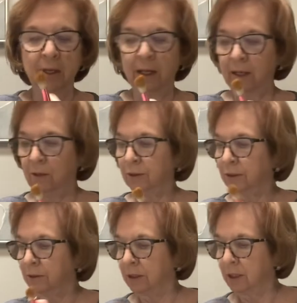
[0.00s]
And I
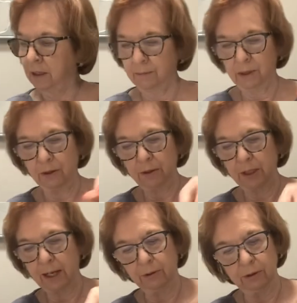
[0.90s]
also see that I'm going to go
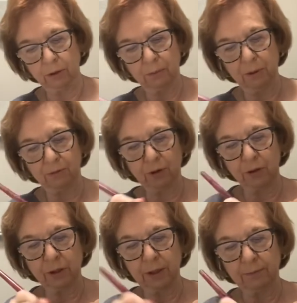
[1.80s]
down a little bit
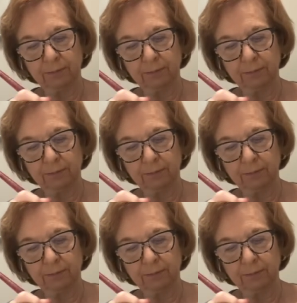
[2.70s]
further